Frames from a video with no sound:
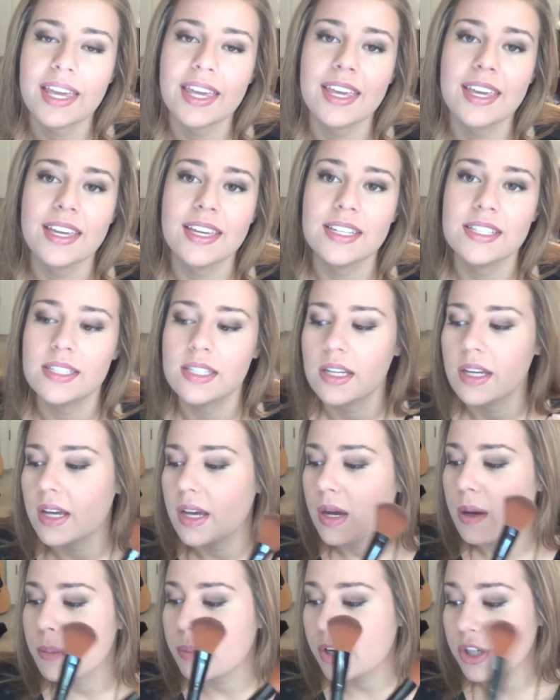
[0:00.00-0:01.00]
and
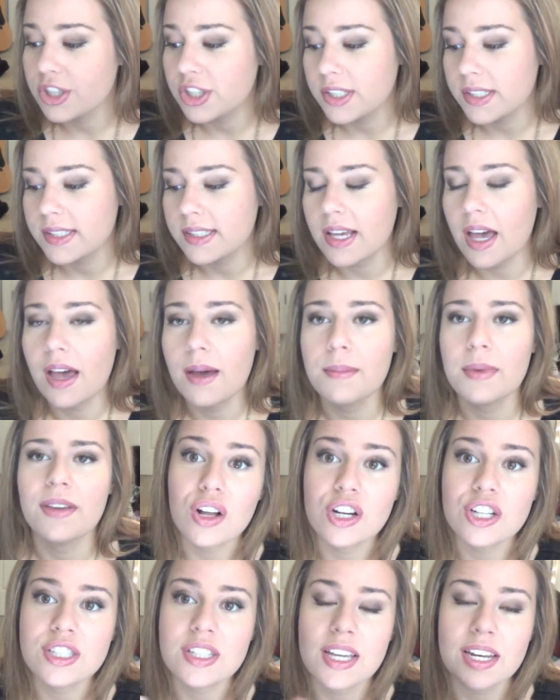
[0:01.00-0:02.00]
purchase some.
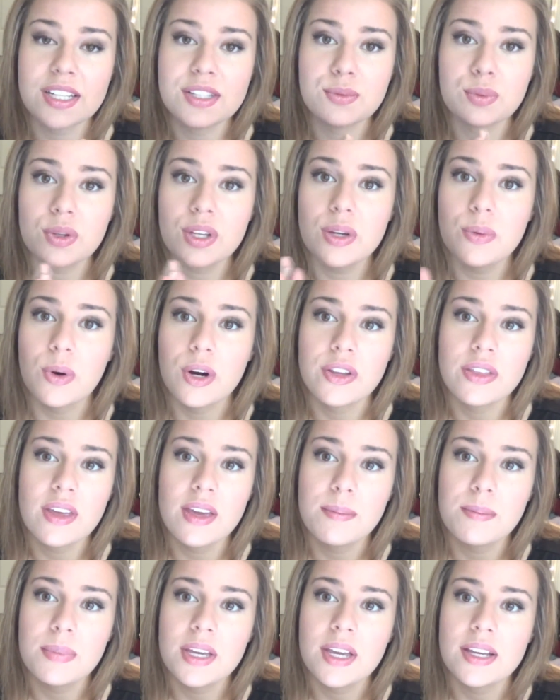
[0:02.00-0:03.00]
And it's really worth
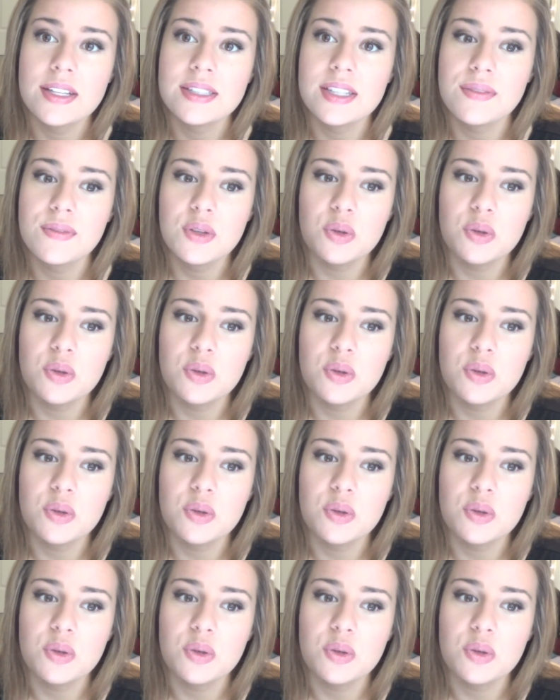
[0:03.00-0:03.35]
it because if